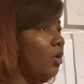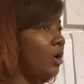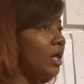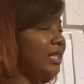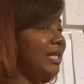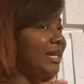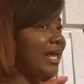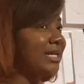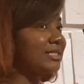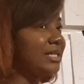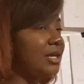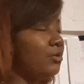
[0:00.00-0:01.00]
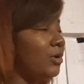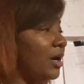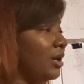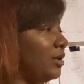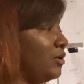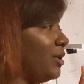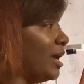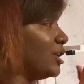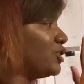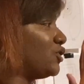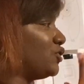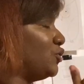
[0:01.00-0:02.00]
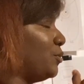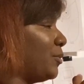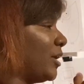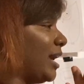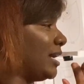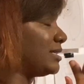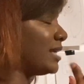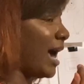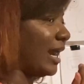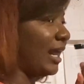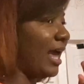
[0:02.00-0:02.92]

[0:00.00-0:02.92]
the next thing we're going to do is super exciting.